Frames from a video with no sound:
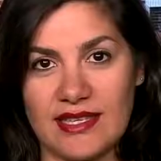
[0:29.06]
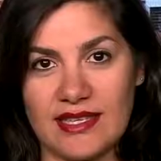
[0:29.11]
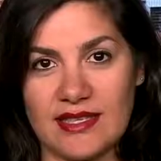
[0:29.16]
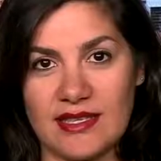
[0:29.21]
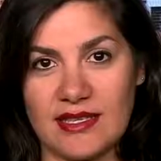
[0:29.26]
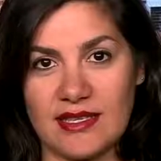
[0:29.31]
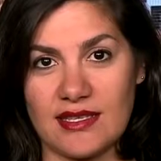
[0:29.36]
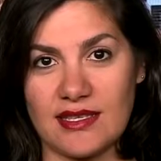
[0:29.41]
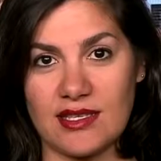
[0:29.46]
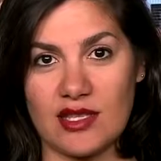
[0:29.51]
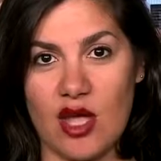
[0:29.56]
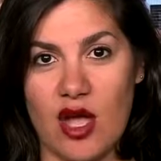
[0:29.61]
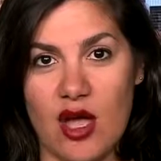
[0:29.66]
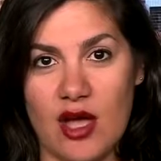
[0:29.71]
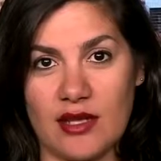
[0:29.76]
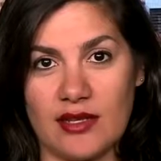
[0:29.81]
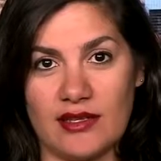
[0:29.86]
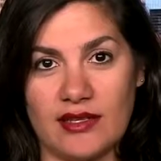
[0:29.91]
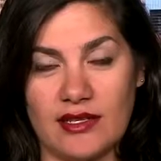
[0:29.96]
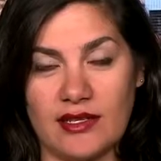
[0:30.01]
this is
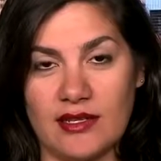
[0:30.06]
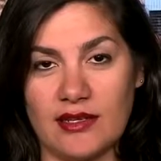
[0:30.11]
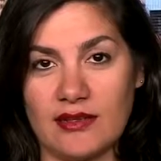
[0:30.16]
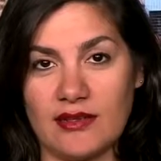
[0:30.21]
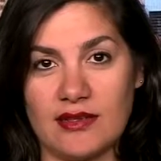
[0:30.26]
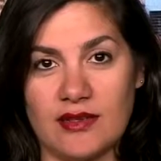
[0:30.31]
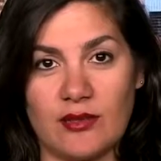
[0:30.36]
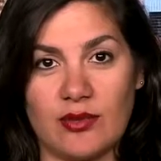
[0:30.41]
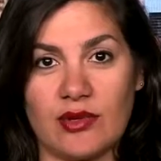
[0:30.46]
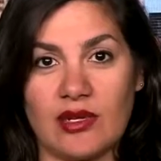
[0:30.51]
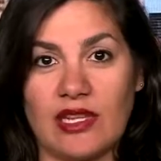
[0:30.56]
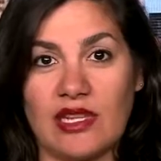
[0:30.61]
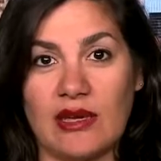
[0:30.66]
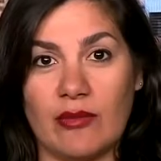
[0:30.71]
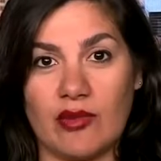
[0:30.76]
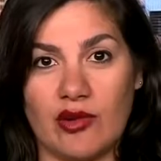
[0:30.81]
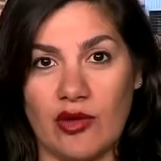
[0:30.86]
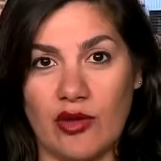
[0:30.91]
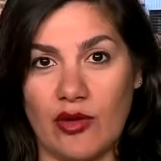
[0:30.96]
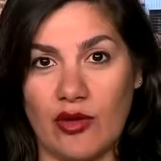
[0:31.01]
not the super
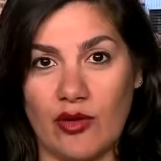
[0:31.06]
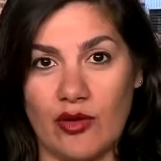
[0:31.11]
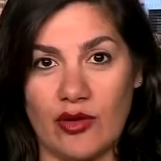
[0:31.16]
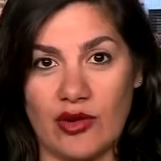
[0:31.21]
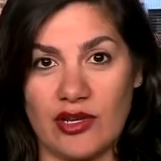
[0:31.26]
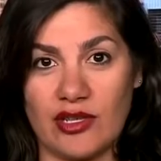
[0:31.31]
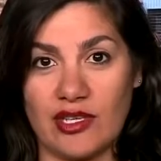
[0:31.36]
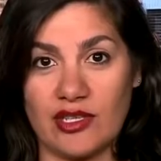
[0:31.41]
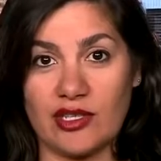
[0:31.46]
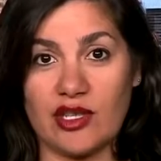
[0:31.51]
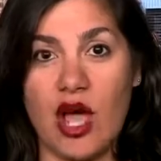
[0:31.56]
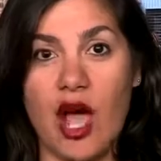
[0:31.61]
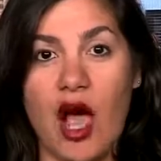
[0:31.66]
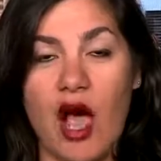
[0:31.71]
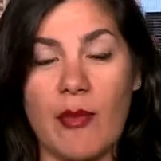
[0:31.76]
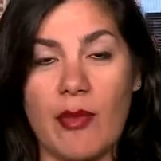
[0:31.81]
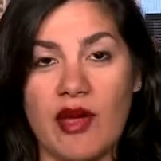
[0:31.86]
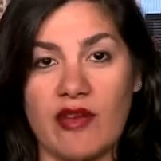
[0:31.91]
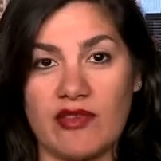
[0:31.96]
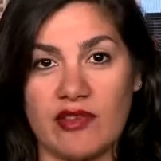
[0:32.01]
liberal or the
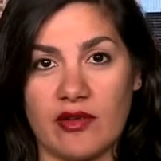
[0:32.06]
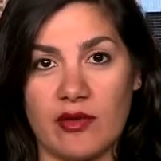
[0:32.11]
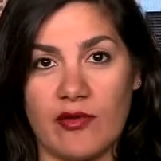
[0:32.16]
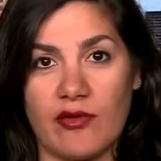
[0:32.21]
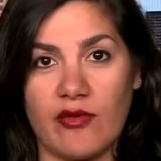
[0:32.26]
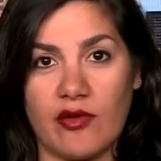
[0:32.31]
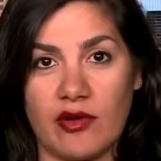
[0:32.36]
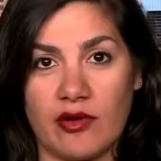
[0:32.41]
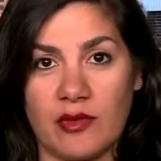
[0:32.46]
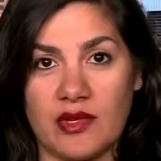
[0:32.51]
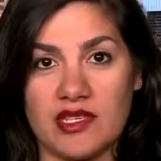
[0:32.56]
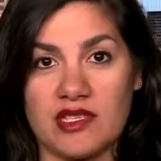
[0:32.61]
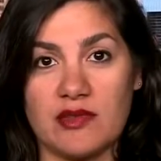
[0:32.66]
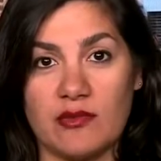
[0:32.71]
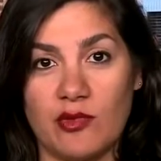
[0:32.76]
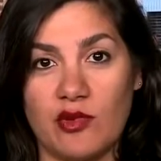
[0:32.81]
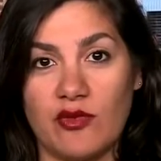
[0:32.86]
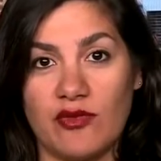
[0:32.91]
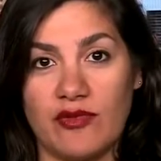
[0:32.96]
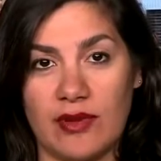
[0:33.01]
top of the reformist
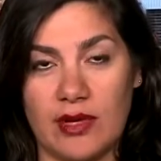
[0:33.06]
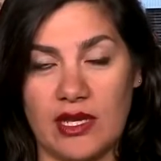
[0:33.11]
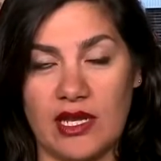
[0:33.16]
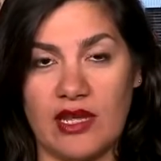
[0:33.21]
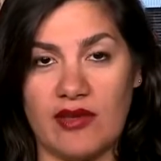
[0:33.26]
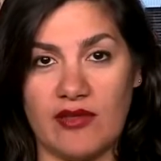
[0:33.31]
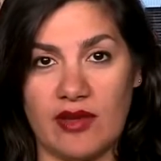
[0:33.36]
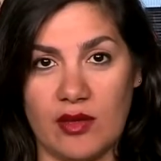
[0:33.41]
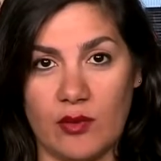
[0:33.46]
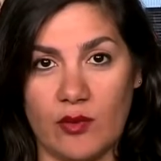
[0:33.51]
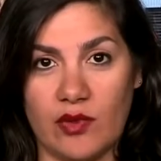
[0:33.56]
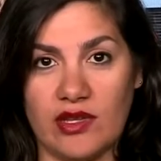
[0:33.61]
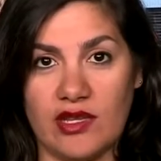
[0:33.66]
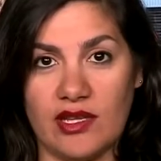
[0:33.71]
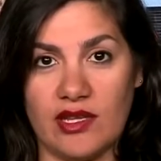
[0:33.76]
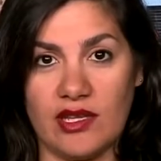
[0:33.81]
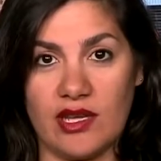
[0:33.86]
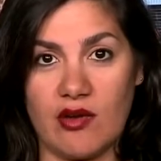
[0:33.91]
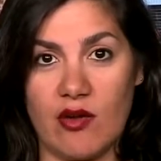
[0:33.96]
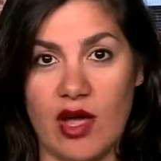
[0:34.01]
movement, even
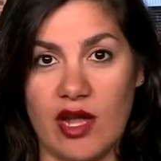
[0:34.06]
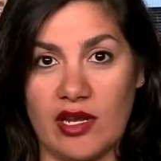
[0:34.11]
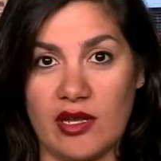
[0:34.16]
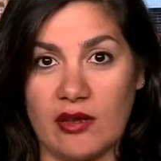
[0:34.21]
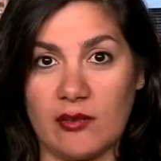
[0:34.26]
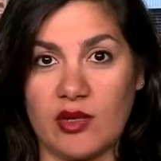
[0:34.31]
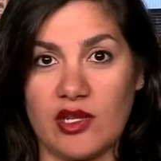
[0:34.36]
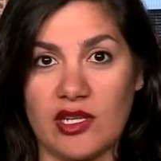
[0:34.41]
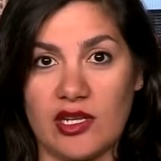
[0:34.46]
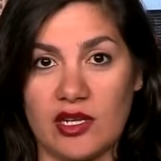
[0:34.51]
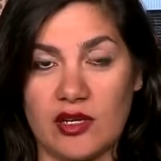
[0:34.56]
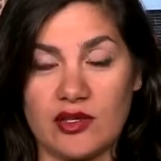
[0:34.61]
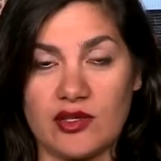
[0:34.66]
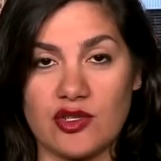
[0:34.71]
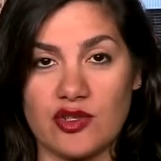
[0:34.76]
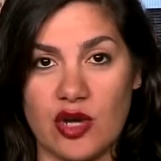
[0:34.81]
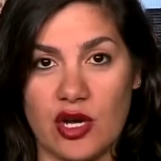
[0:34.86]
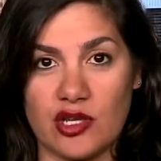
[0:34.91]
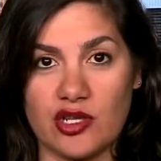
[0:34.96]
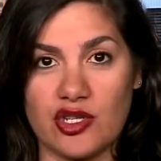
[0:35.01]
within the Iranian political
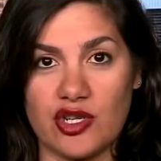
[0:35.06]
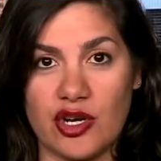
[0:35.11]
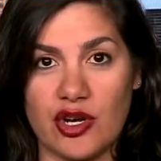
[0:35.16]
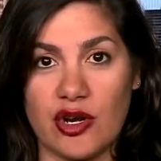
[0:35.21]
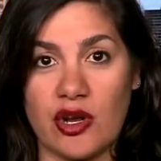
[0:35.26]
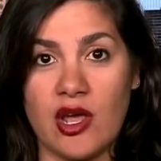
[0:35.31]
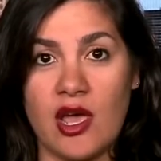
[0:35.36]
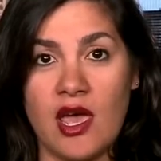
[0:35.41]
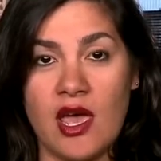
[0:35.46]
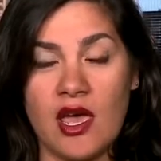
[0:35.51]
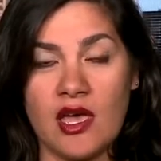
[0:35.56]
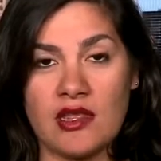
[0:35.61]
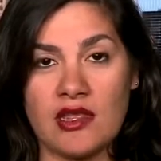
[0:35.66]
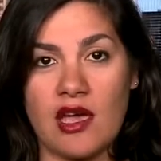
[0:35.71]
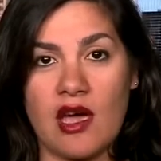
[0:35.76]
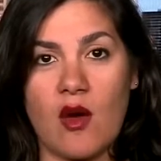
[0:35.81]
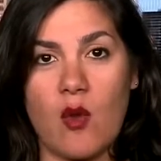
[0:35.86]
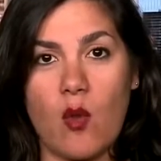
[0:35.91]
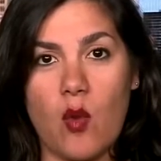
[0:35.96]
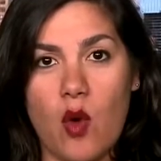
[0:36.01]
structure,
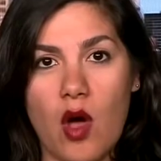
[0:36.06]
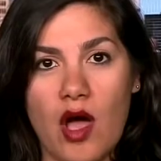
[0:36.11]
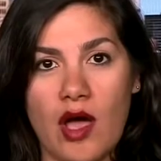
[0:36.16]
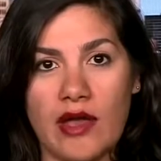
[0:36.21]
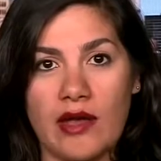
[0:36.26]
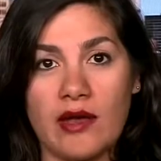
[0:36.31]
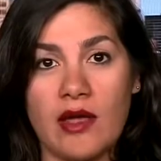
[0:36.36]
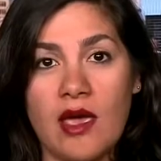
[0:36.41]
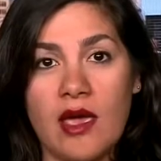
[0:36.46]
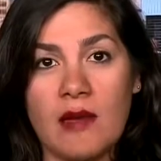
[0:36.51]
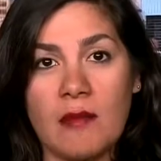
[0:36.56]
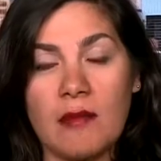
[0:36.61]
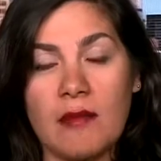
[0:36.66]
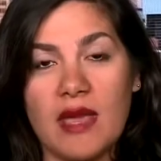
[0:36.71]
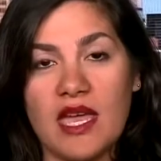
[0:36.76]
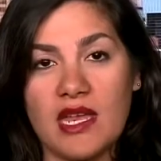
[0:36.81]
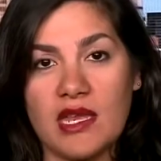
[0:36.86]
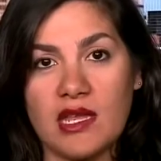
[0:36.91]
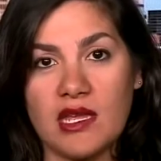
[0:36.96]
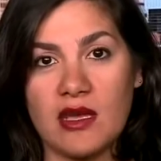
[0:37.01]
that won.
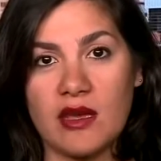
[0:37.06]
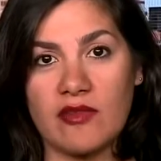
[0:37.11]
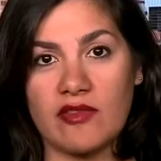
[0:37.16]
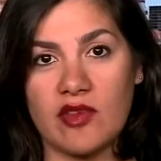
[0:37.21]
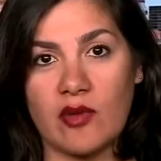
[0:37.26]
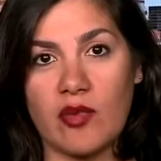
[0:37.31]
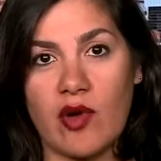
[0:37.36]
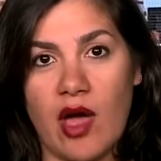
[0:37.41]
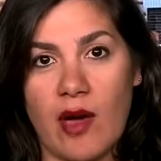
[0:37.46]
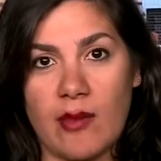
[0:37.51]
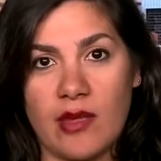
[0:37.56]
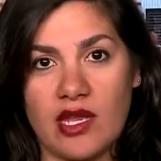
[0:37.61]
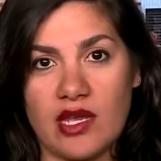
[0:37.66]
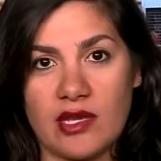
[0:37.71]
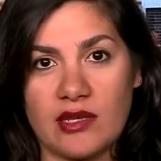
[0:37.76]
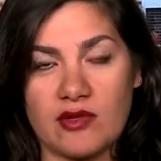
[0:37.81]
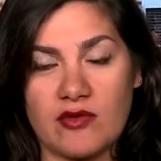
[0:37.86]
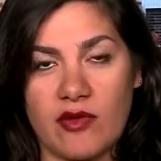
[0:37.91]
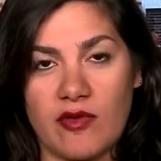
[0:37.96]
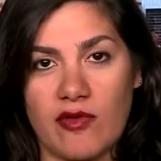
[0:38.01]
Many of the
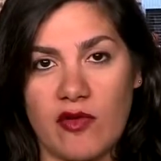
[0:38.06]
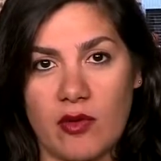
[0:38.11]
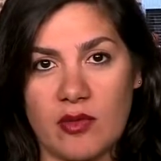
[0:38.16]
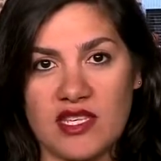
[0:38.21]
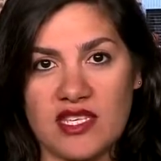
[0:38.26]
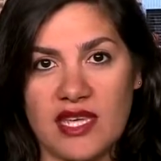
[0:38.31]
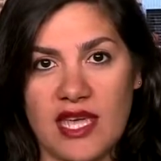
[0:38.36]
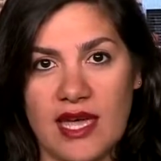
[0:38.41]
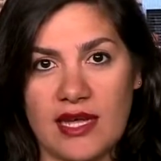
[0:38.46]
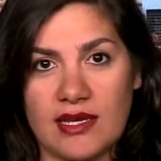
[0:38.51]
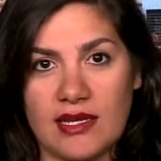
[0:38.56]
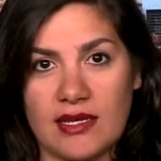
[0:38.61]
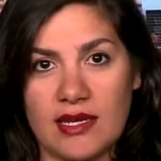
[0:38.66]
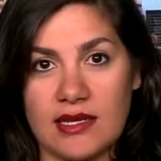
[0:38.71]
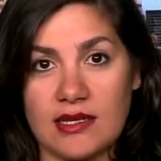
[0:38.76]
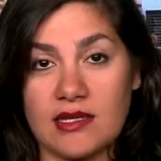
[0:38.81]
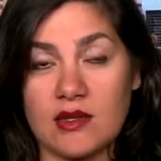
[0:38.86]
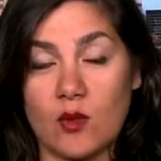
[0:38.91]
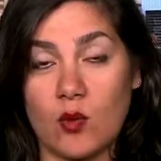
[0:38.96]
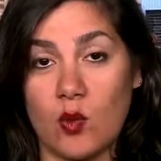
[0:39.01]
prominent reformist
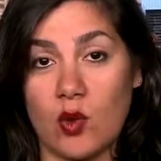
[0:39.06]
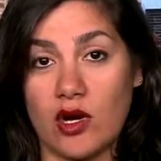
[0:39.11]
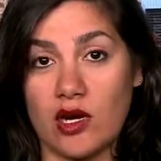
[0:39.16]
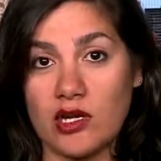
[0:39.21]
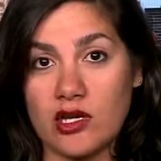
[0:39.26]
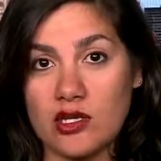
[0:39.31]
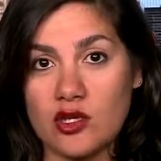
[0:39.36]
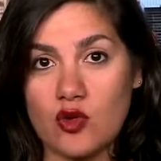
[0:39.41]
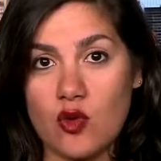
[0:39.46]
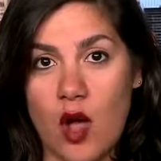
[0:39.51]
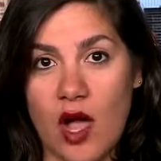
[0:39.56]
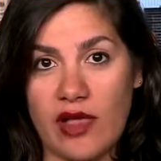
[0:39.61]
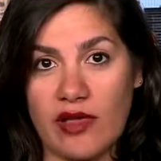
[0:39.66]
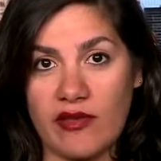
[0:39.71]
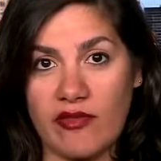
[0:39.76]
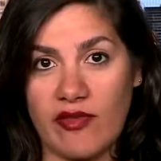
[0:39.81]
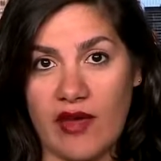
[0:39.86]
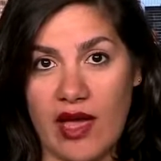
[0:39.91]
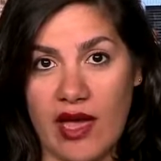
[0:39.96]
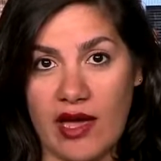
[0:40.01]
candidates were
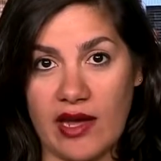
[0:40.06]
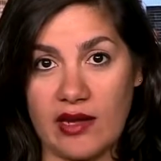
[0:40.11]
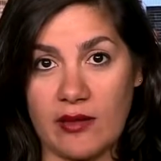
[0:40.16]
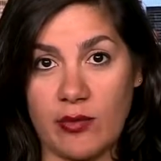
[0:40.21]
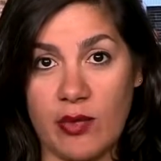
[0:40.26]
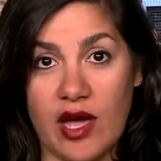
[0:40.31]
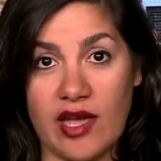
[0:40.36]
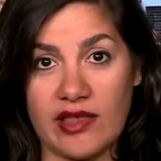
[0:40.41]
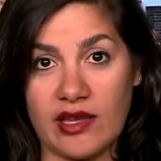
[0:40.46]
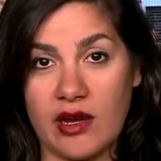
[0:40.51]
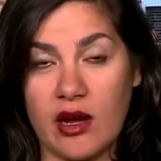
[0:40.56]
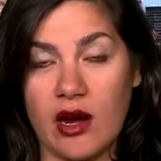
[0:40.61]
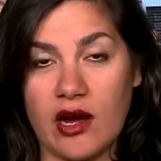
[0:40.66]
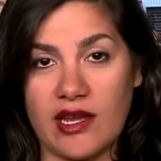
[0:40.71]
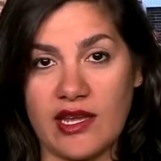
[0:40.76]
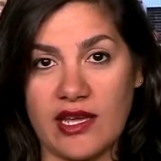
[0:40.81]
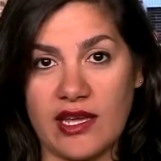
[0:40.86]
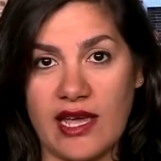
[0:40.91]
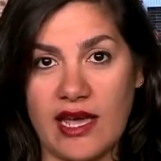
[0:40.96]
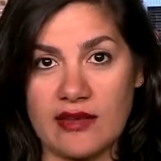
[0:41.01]
disqualified by the
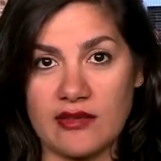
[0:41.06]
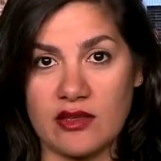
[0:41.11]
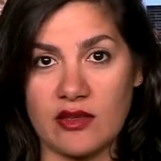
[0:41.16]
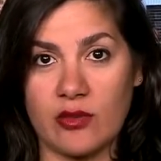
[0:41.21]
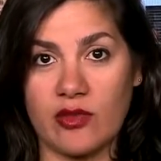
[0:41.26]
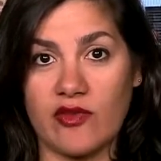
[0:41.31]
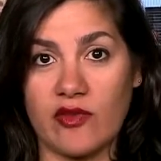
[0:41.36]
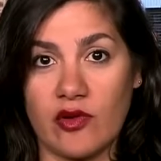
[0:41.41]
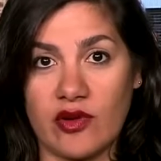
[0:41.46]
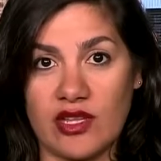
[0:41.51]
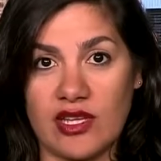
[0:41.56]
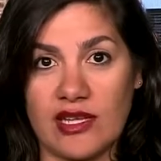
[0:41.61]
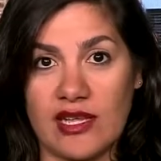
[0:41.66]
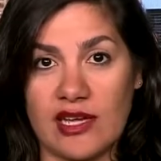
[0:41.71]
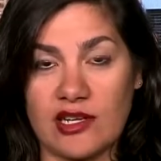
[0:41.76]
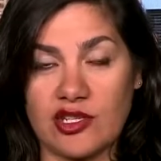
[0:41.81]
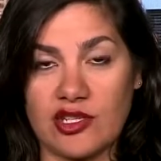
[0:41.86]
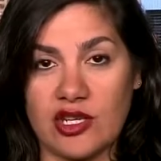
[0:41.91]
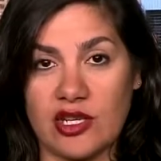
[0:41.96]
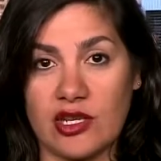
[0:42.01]
Guardian Council before the
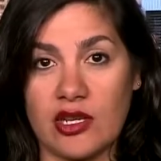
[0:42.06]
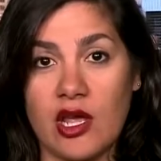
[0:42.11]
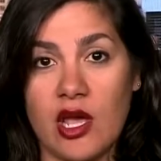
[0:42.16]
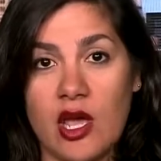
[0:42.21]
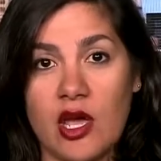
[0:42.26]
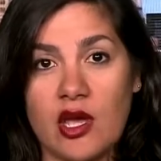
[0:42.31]
election,